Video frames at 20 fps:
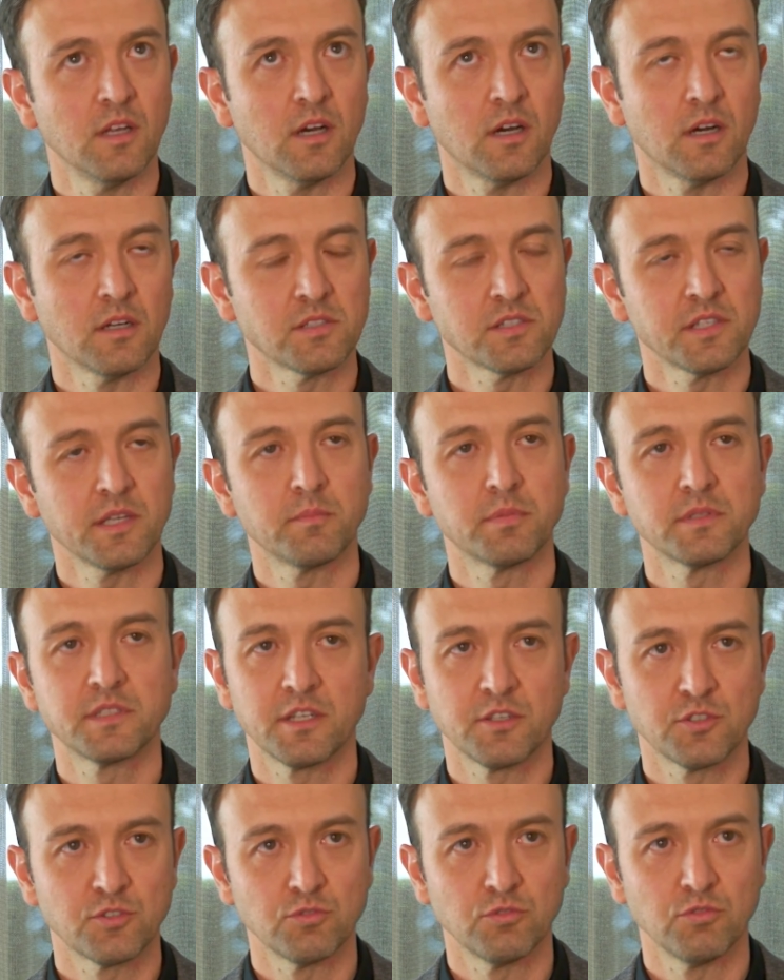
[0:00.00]
I see a
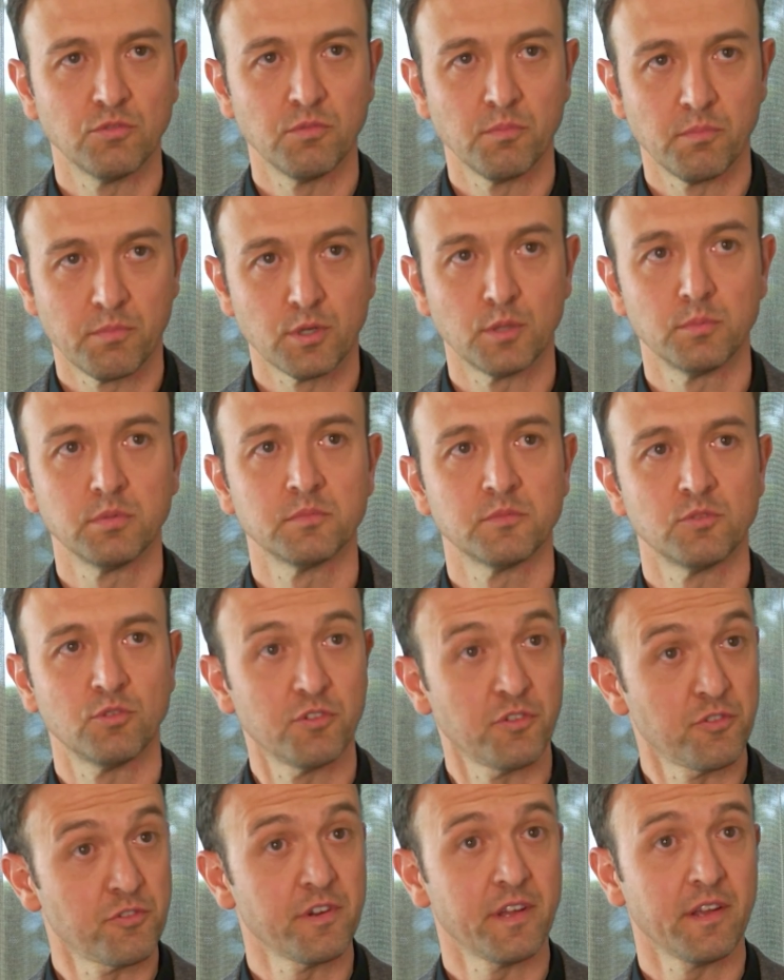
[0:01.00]
potential problem or
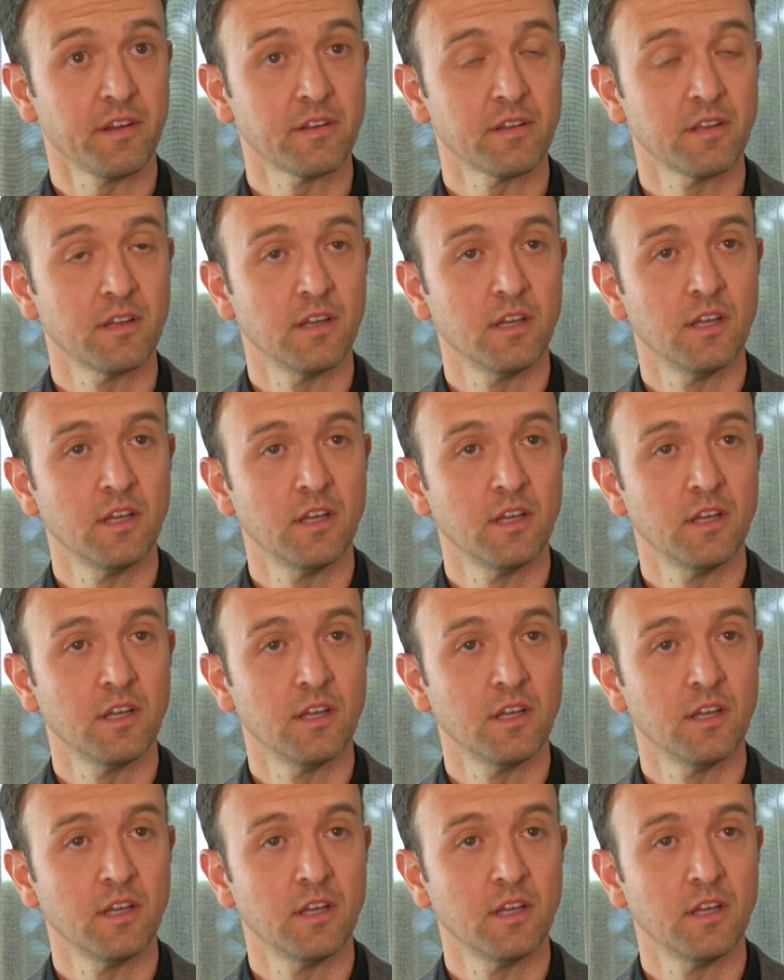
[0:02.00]
a threat,